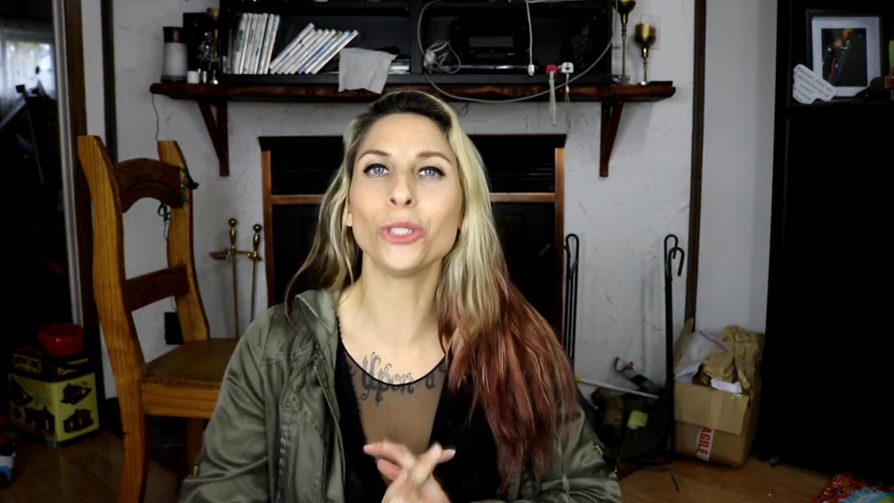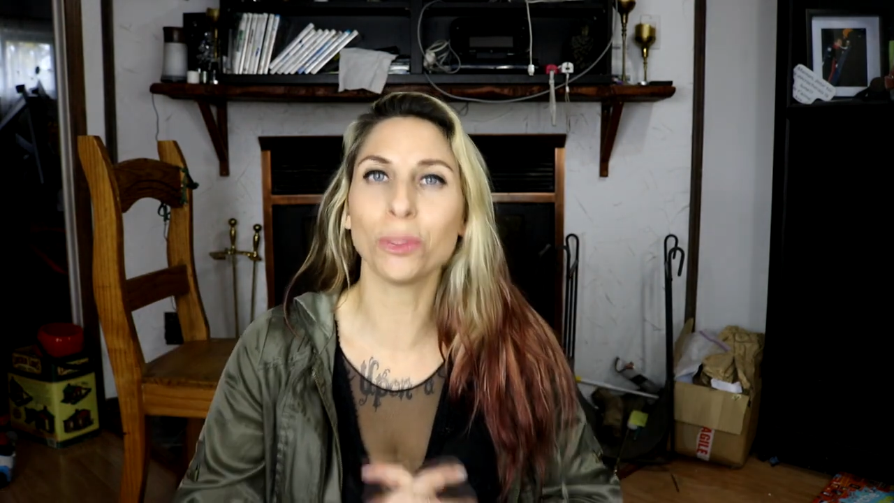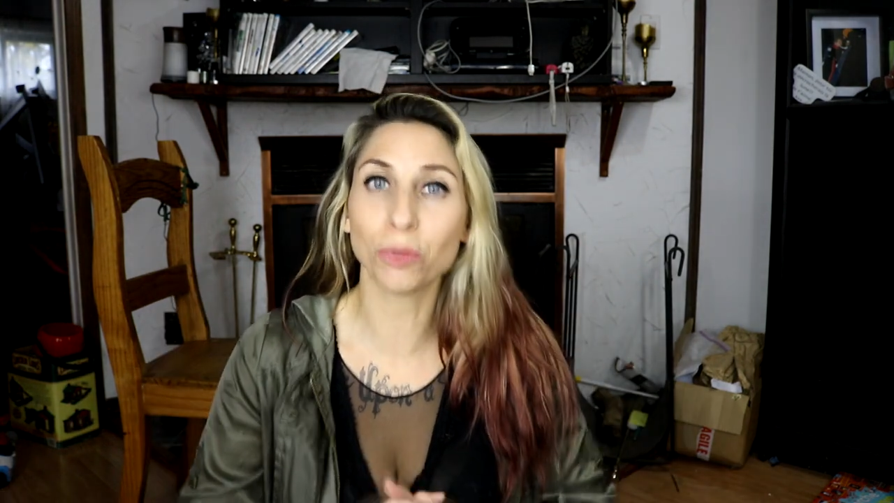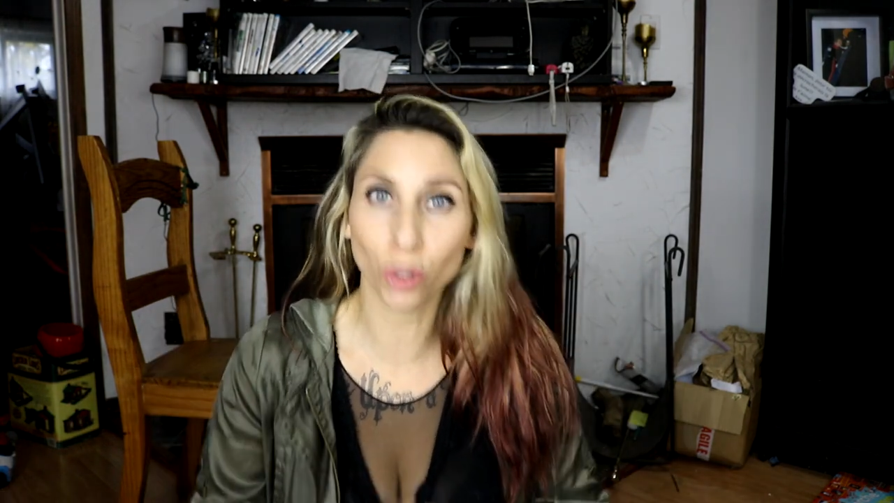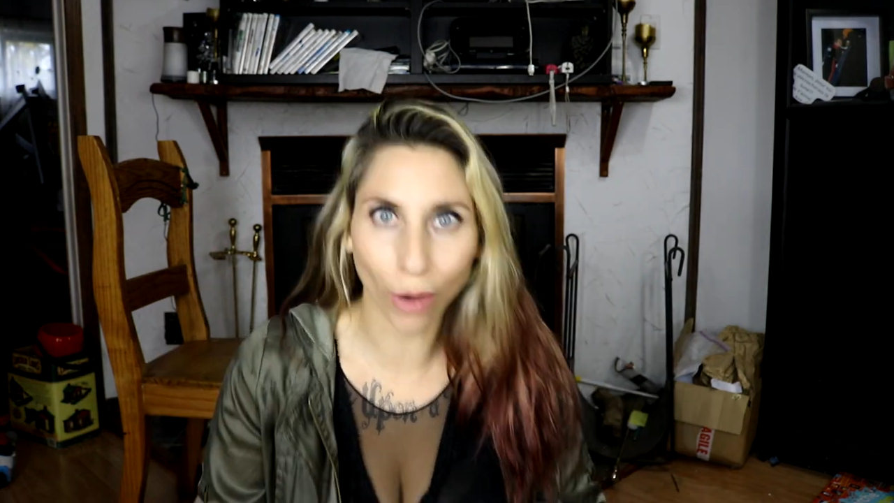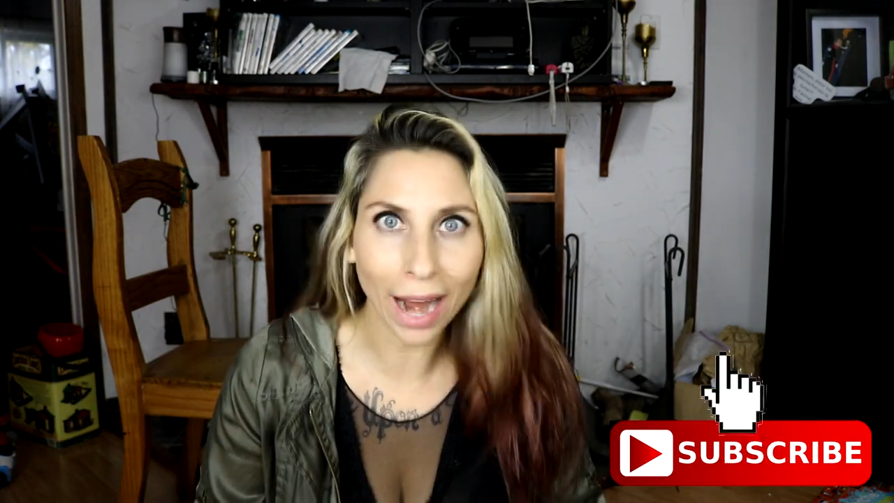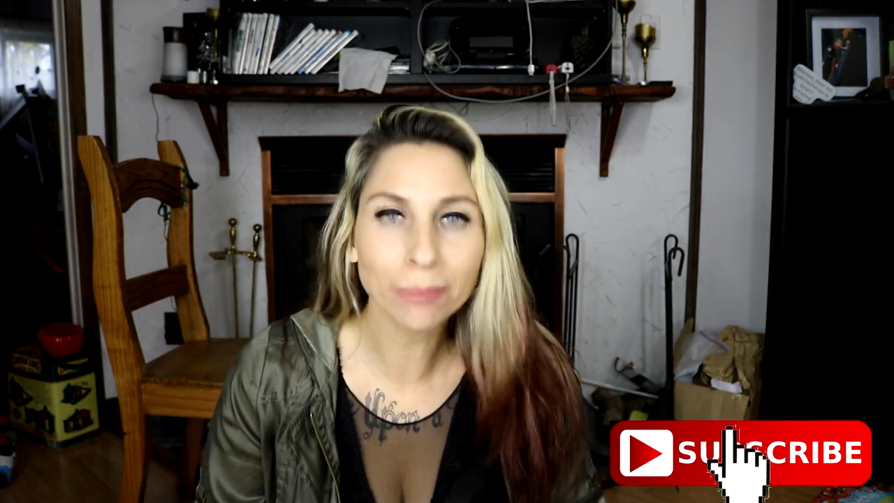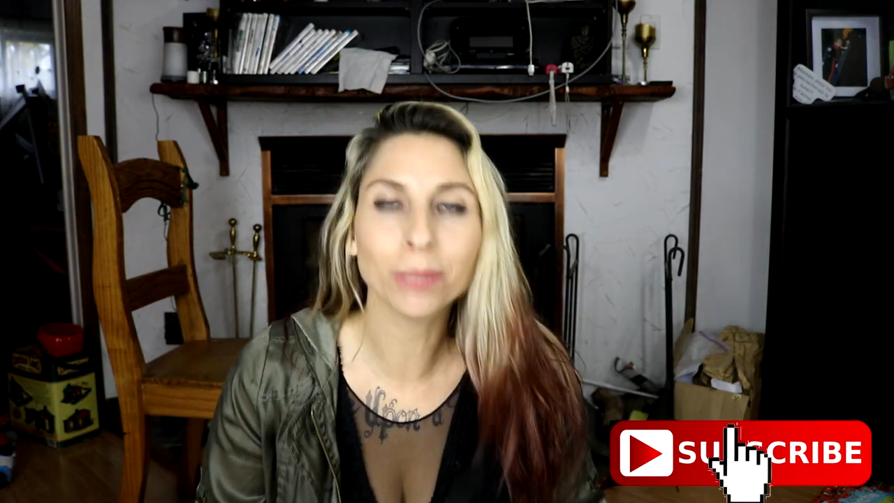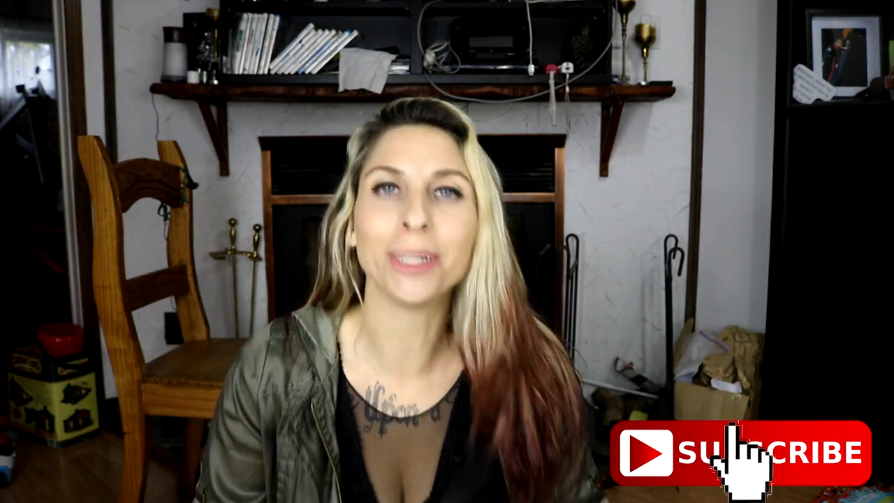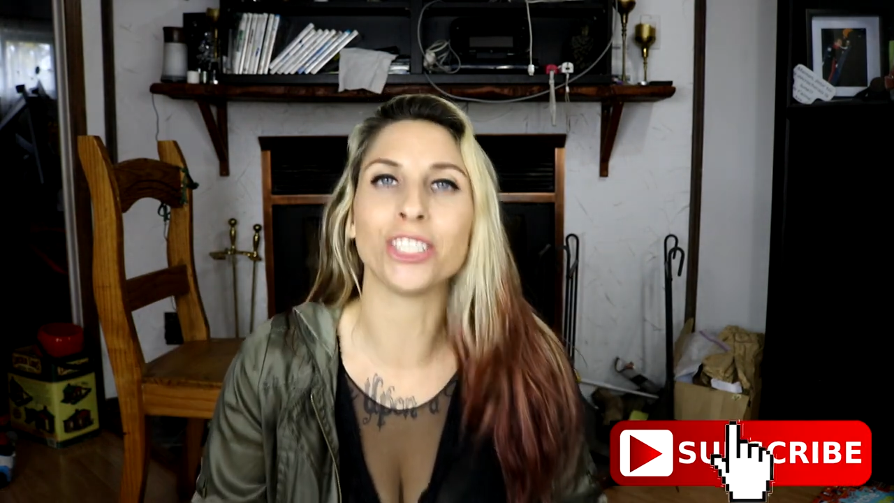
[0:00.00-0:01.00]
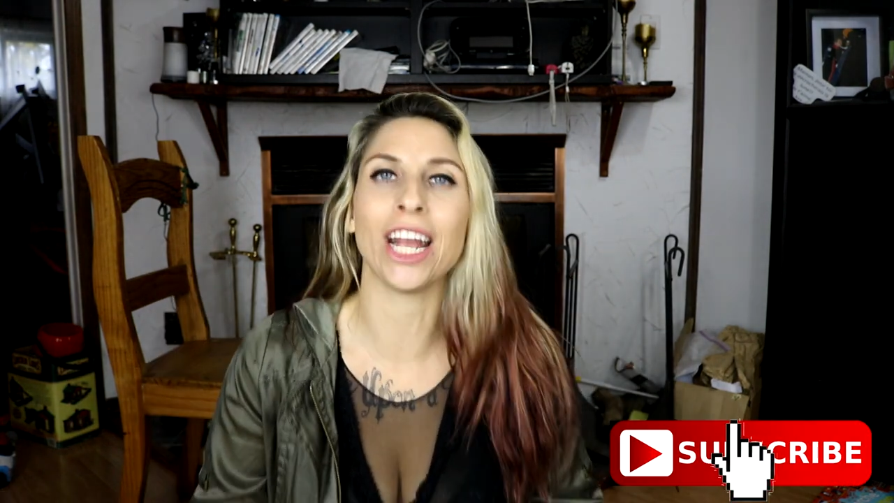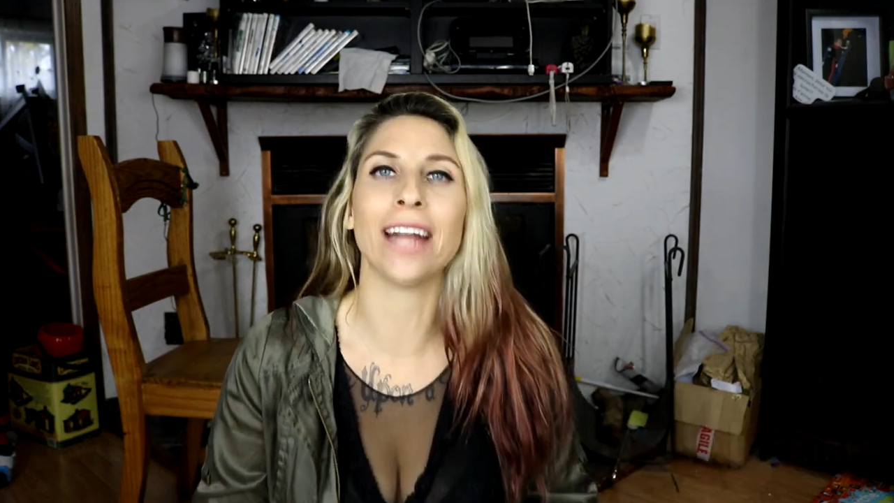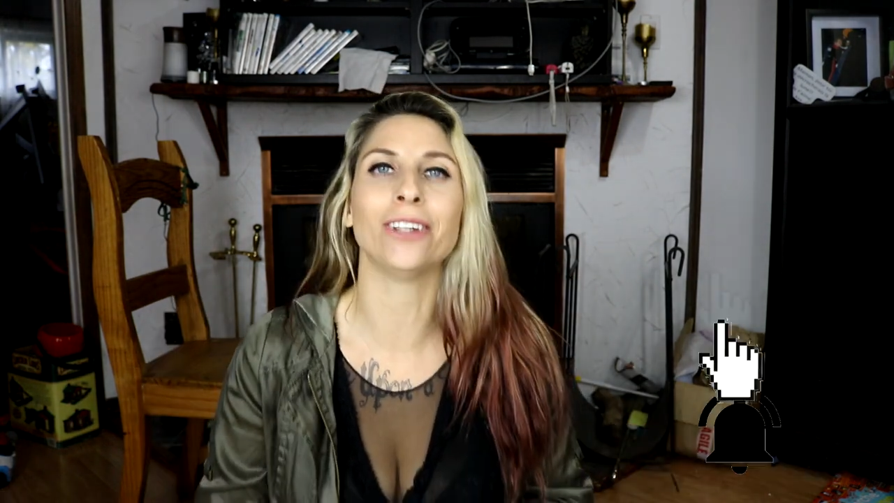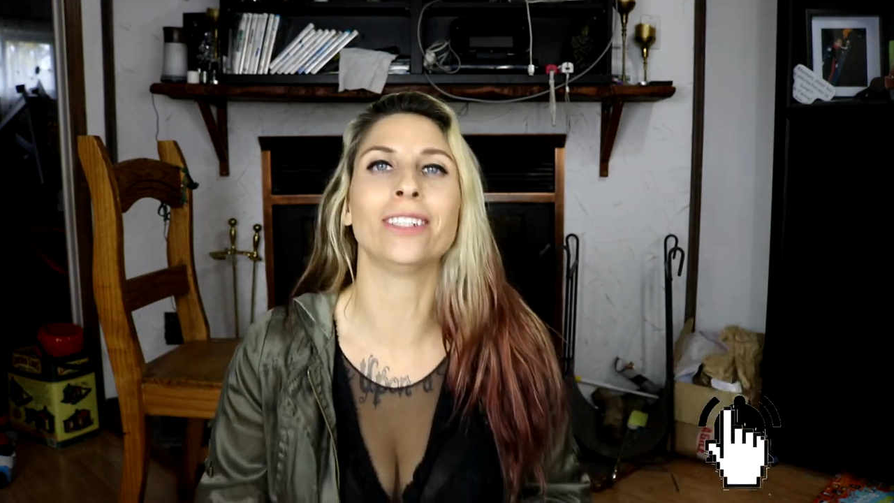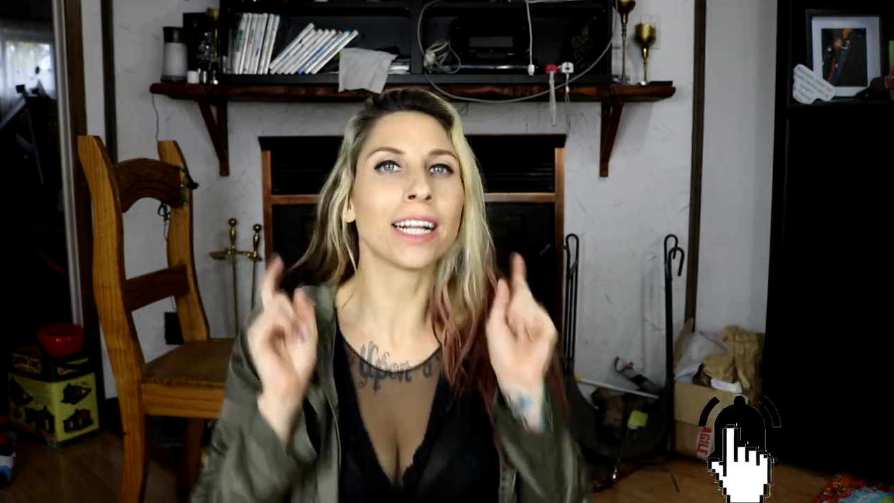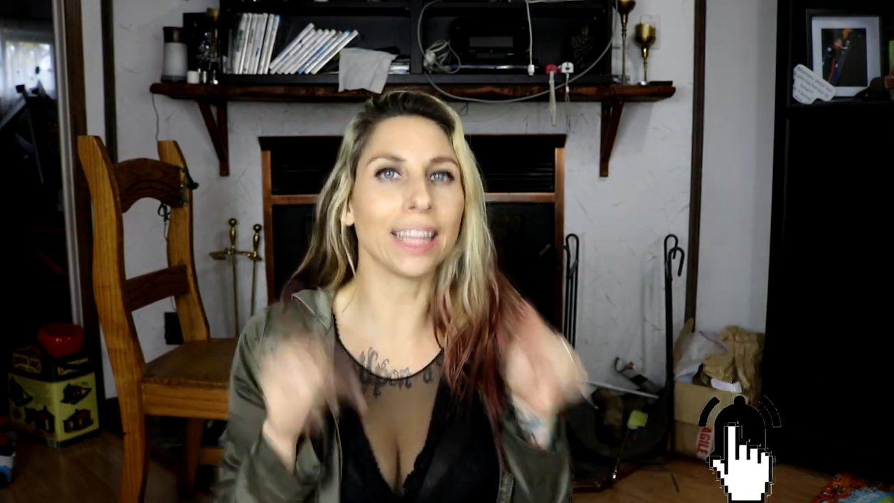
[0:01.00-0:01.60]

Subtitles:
subscribe to my channel,